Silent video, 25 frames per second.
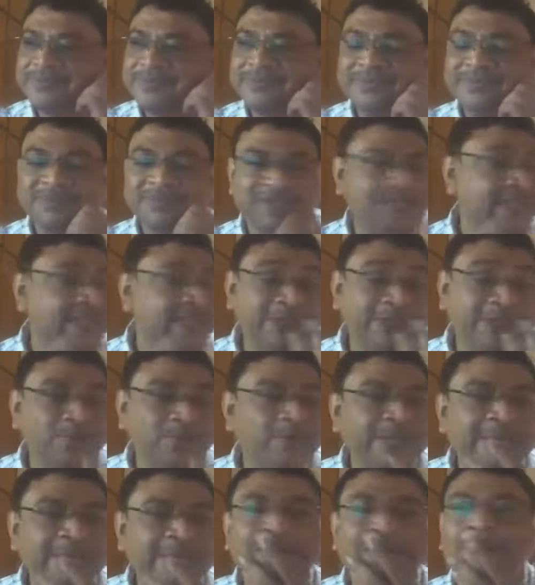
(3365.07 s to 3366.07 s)
It is a
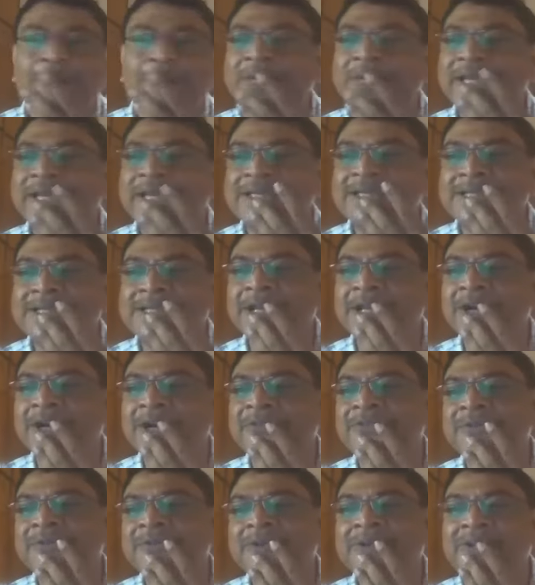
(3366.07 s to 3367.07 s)
unique complication of
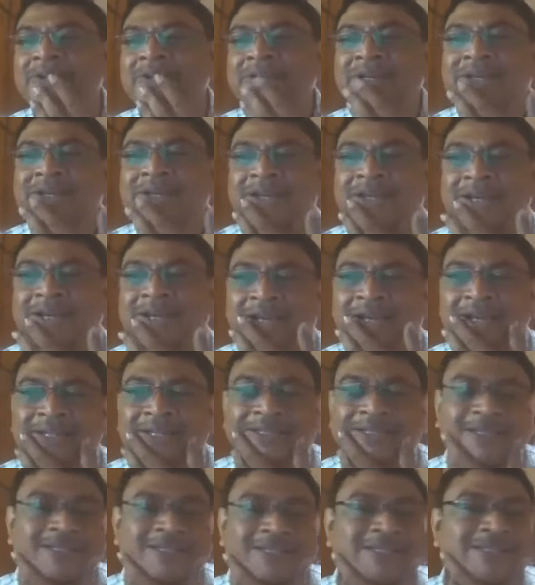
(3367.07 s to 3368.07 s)

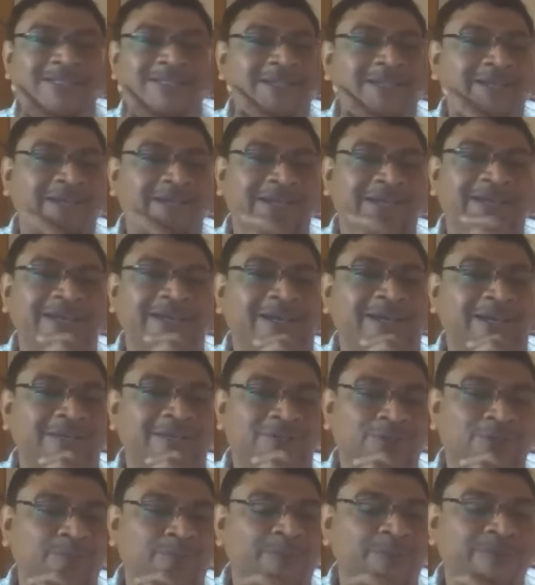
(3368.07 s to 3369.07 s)
this
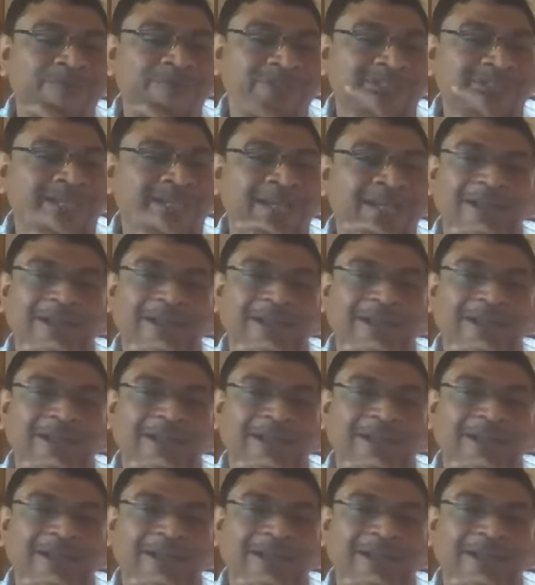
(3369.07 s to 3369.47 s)
superficial